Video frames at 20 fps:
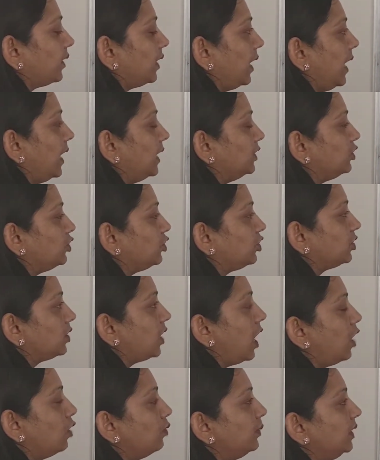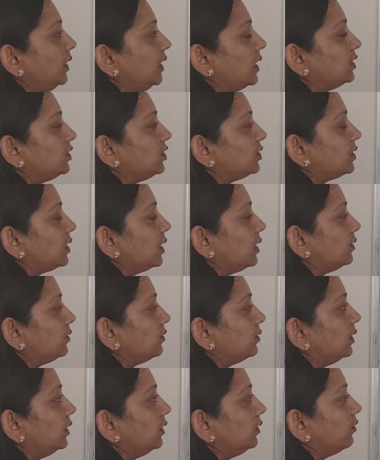H. How many edges are
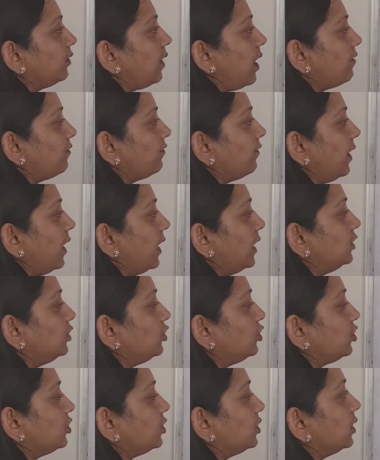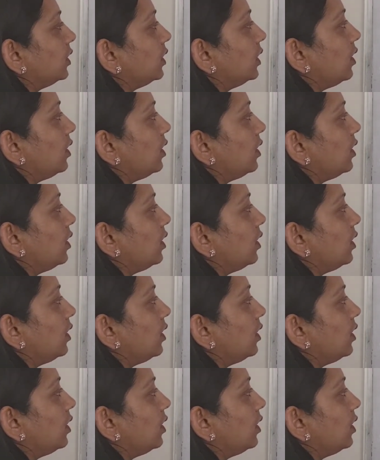in graph H?